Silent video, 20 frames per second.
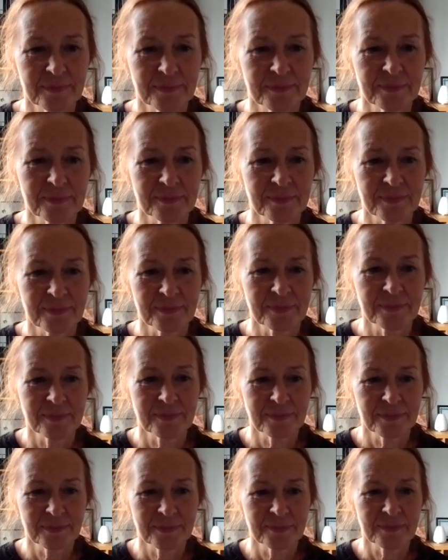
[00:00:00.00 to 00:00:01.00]

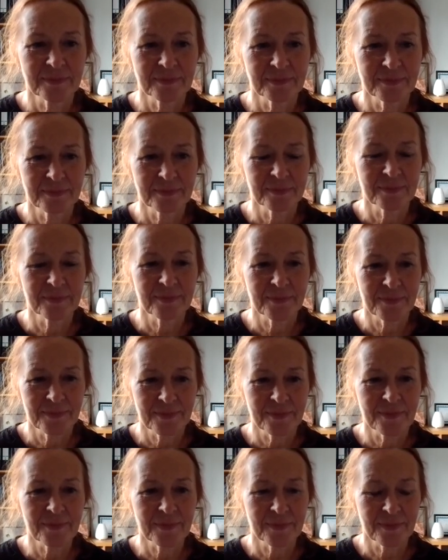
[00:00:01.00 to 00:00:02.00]

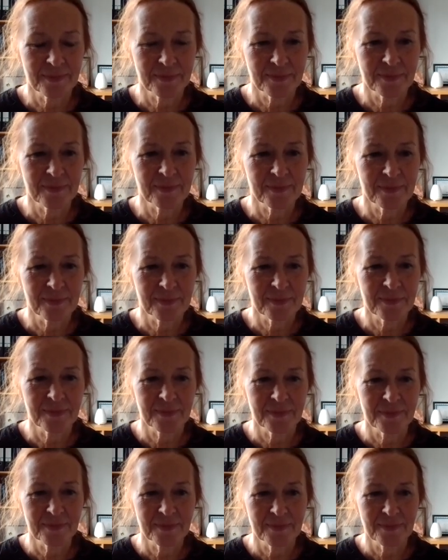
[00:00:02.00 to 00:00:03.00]

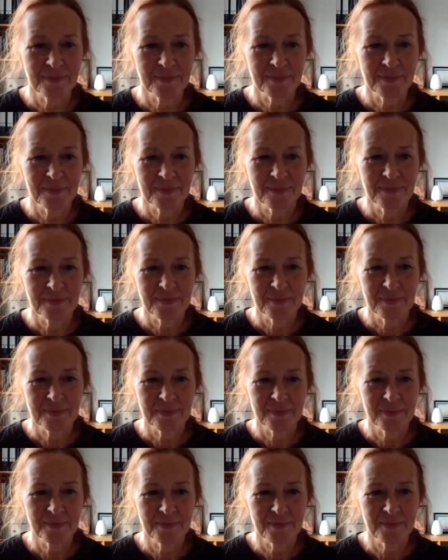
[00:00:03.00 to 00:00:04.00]

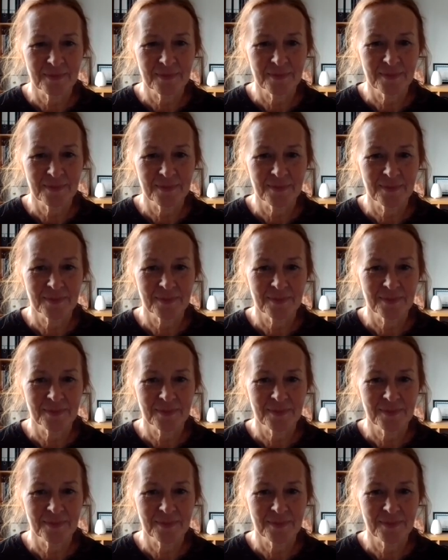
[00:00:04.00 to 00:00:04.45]
This person isn't speaking.